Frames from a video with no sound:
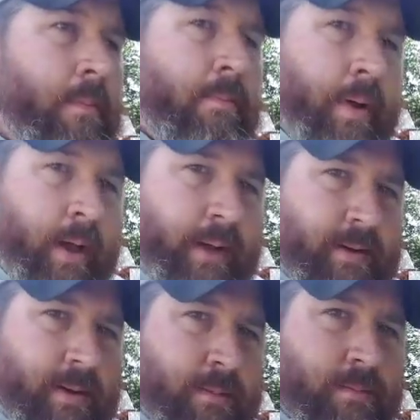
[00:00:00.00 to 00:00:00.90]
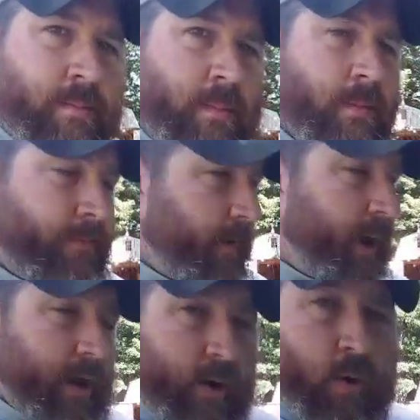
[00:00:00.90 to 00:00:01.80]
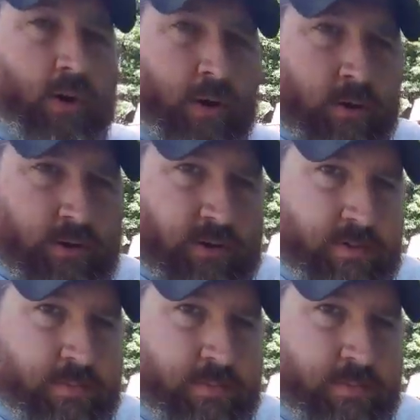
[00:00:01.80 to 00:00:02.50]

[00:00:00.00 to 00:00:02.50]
But for outdoor use,